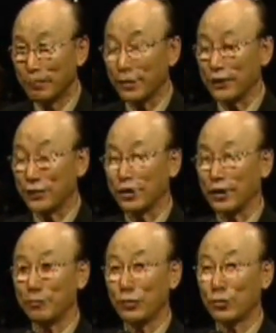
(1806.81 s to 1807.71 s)
Parashita.
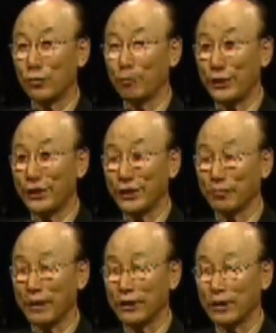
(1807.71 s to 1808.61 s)
I'm not
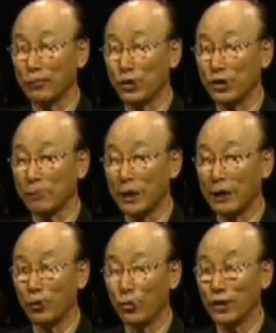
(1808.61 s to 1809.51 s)
comparing myself with him.
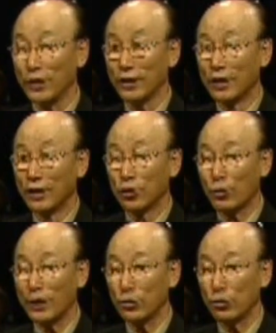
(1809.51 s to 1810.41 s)
I'm only
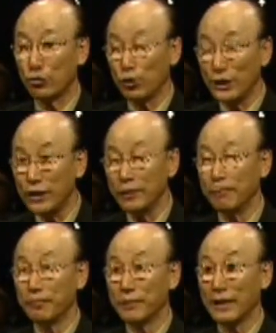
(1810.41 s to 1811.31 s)
trying to
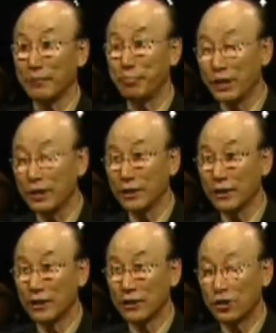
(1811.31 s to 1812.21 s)
dream a bigger
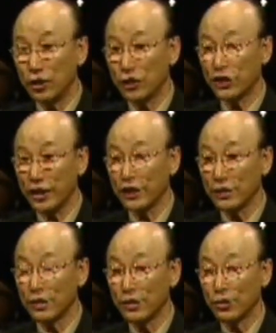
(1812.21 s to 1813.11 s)
church
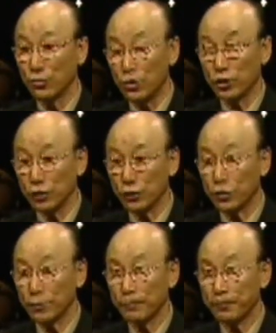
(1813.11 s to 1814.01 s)
than your church.